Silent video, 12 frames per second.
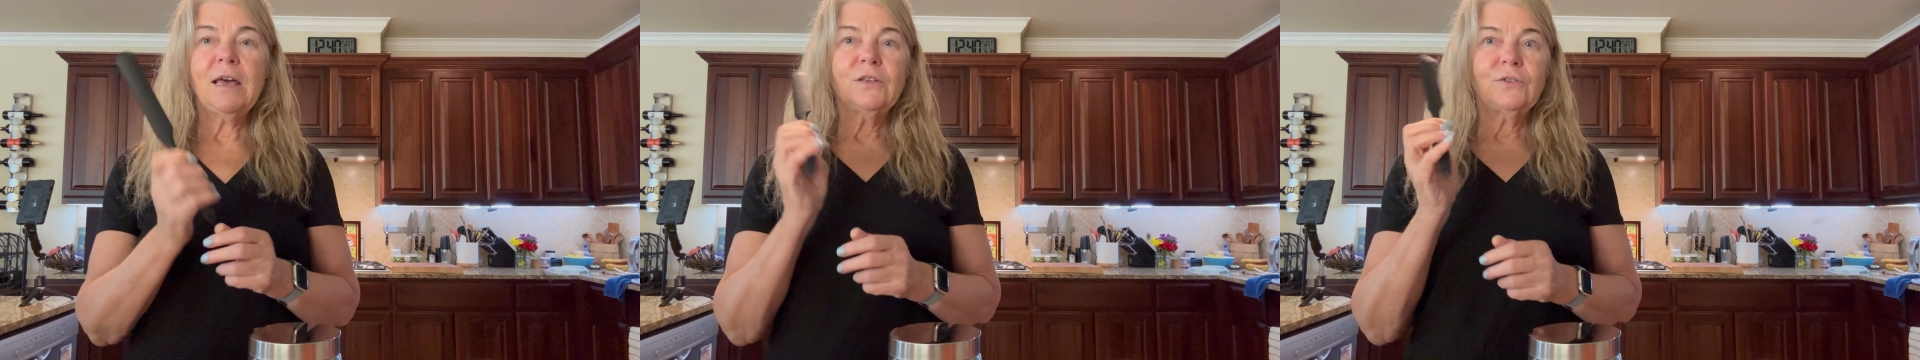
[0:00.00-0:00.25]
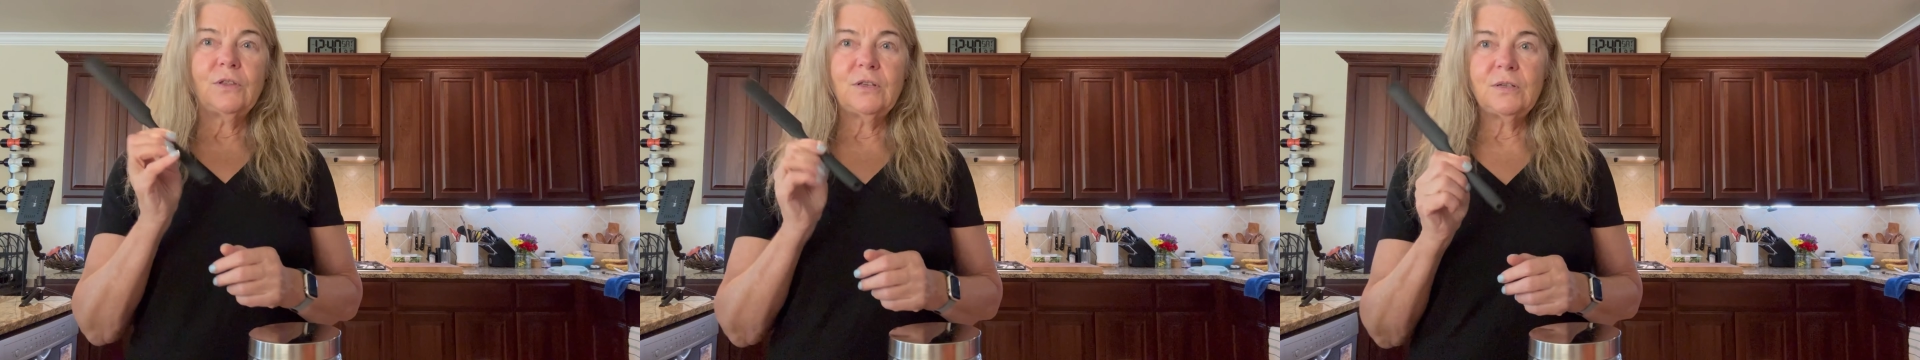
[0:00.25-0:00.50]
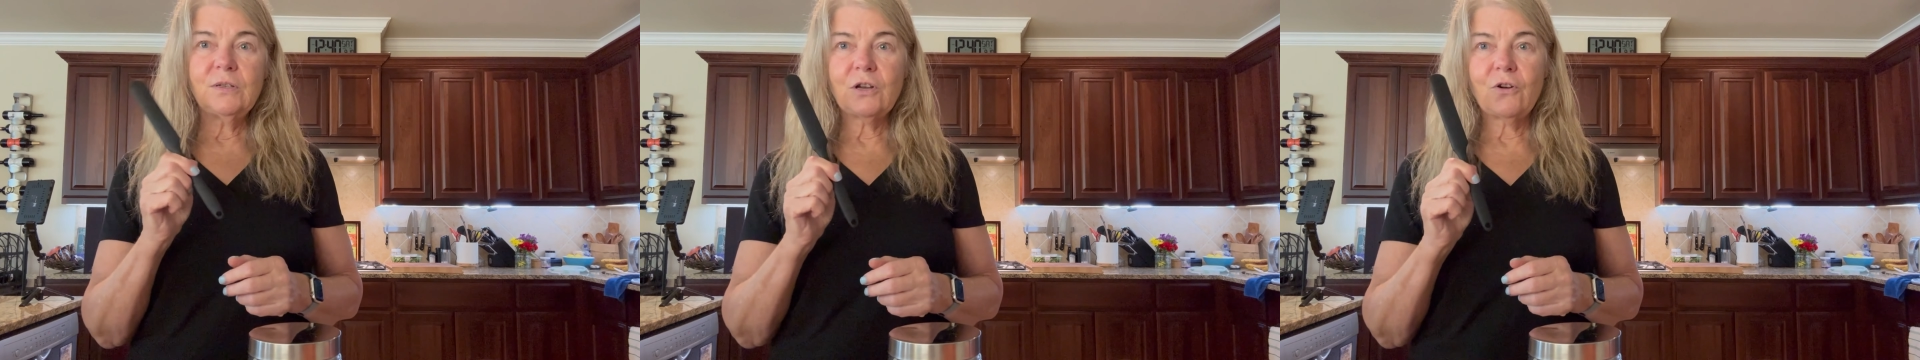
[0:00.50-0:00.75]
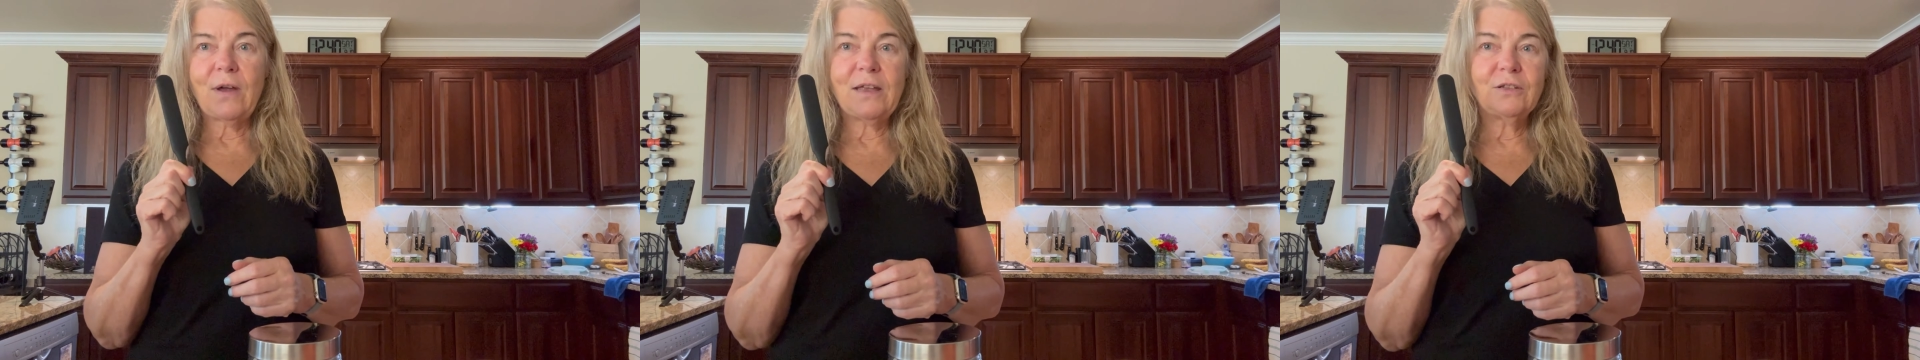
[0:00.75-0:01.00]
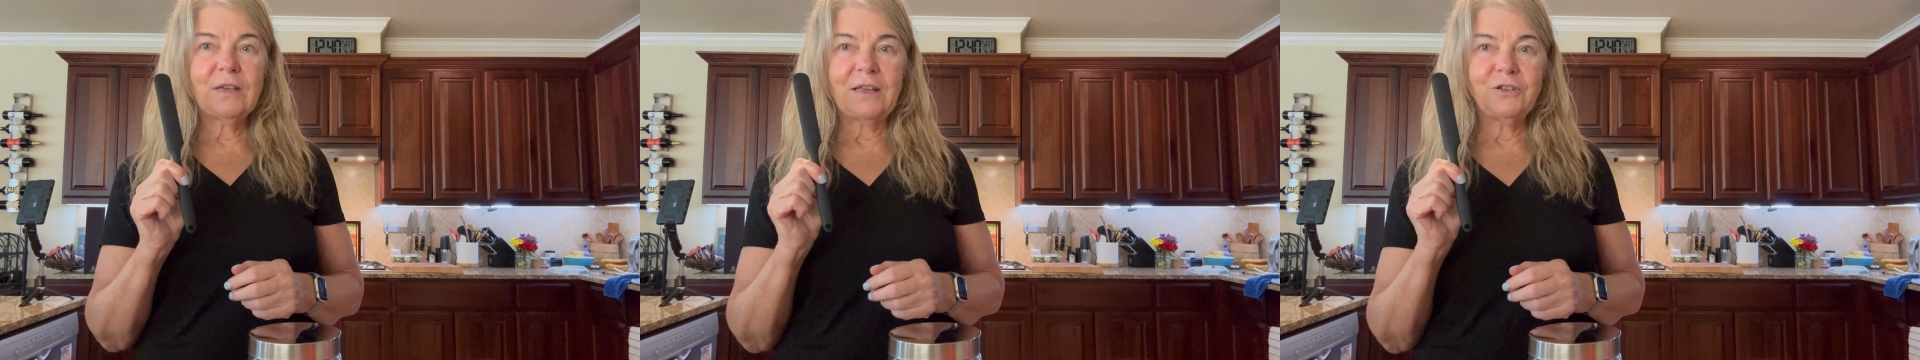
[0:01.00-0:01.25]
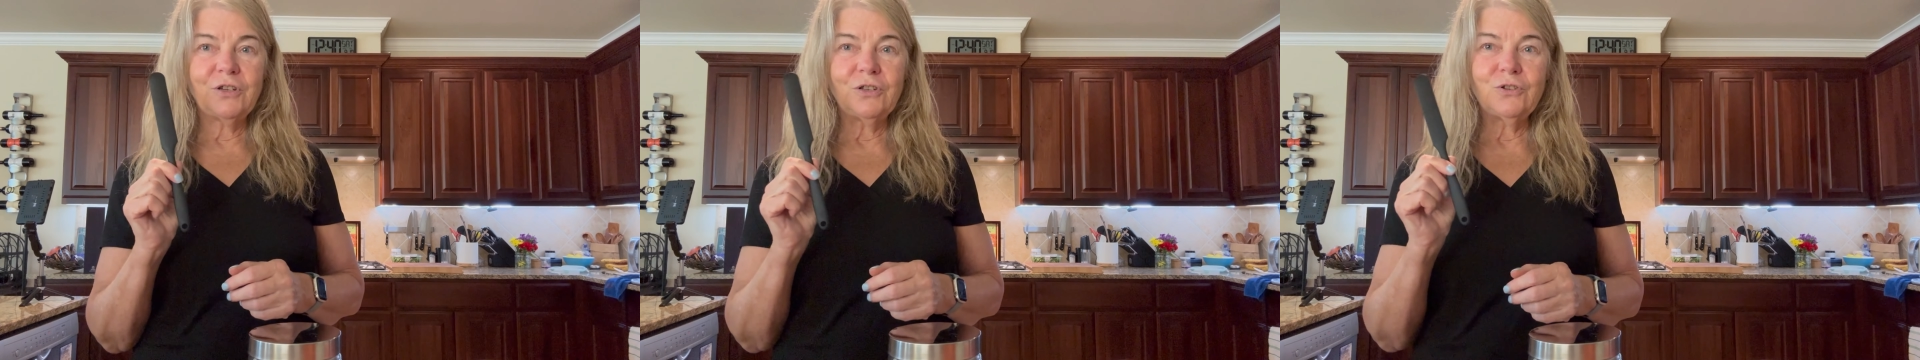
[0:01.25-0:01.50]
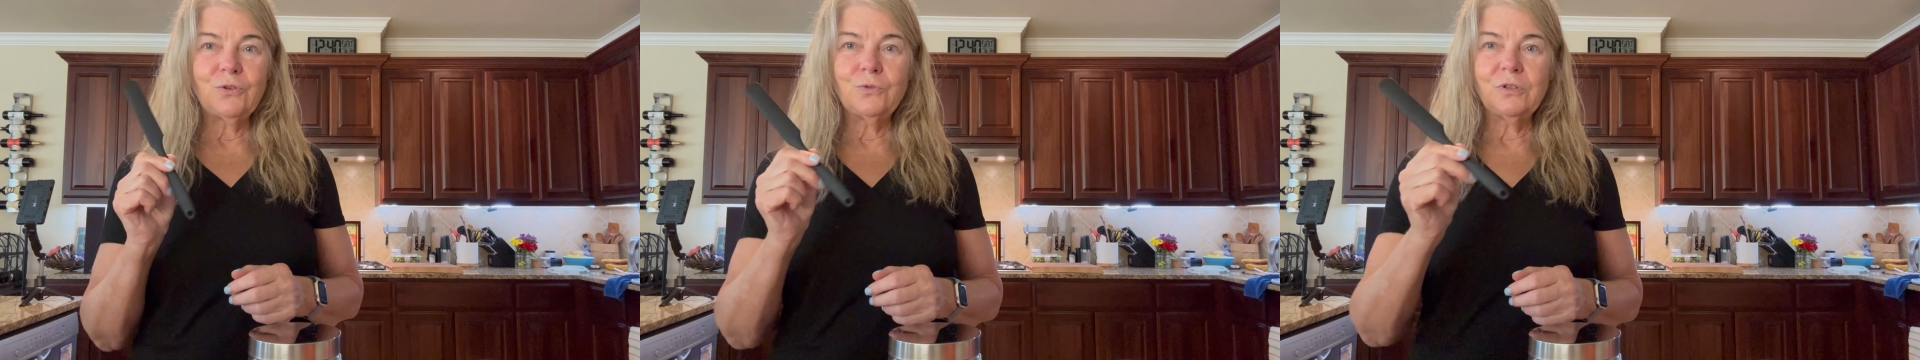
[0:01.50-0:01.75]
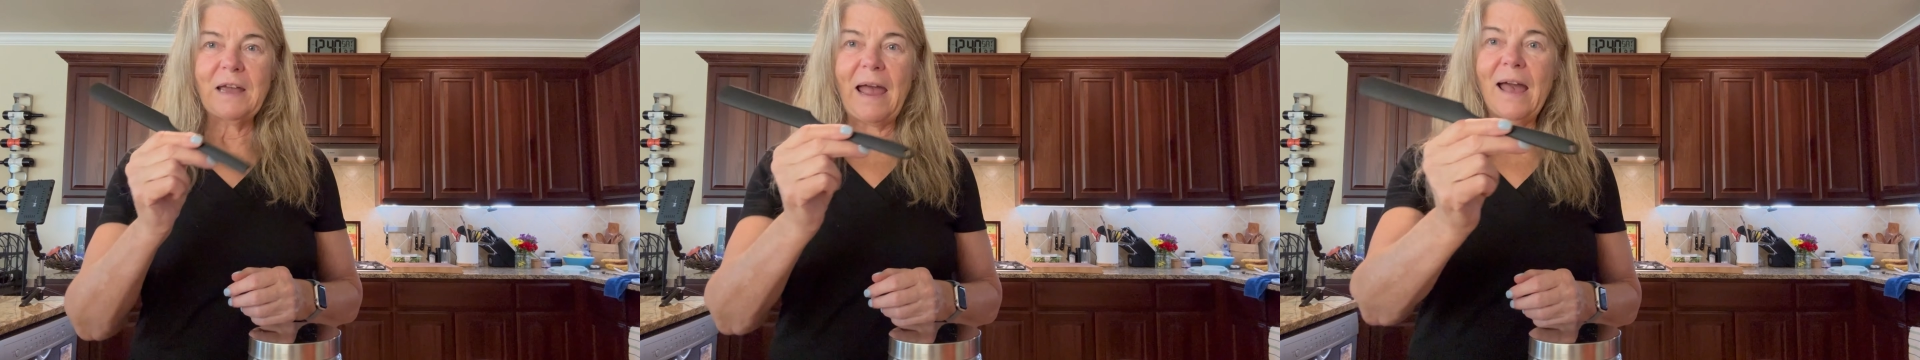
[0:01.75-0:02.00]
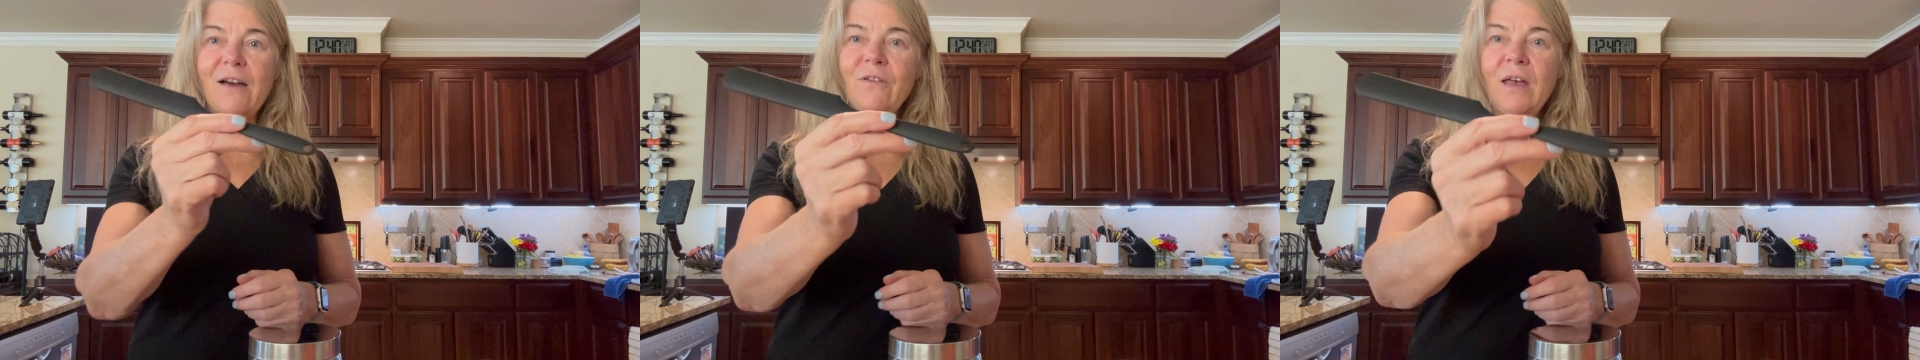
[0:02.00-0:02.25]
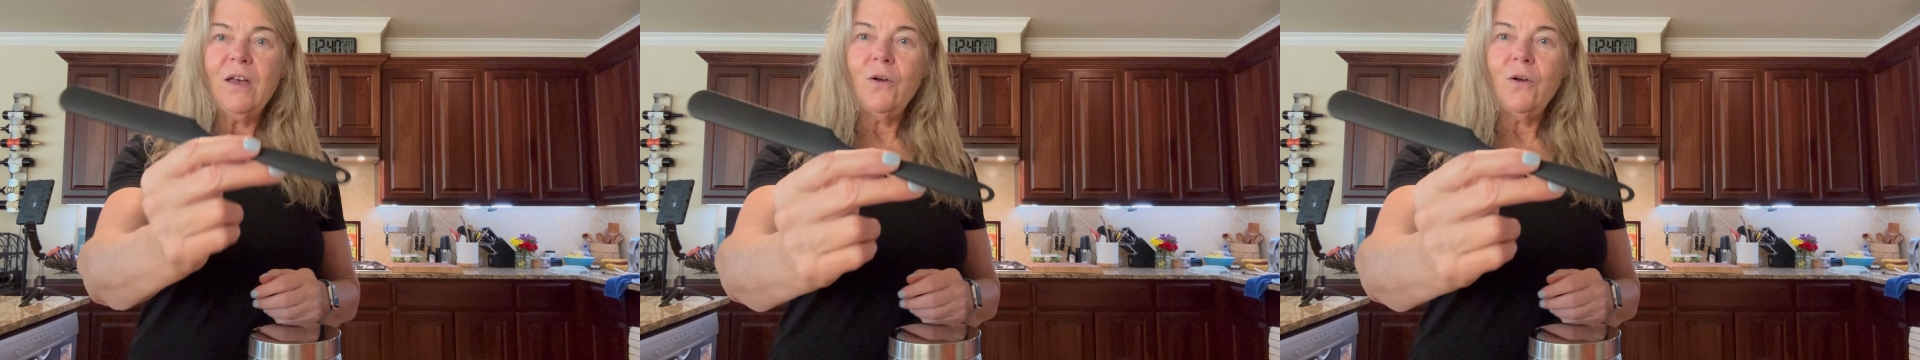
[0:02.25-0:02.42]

So this is a great kitchen tool to have,